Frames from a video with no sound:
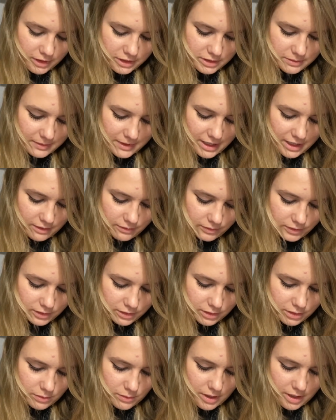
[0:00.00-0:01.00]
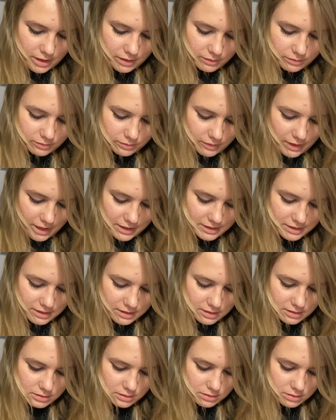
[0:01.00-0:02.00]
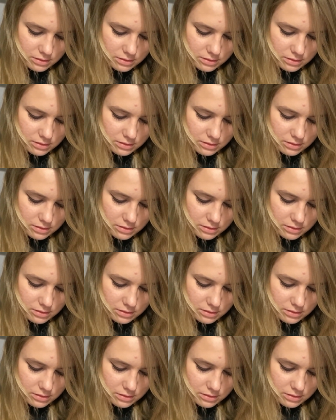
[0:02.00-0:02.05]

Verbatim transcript: Rest my head for a little while. Rest.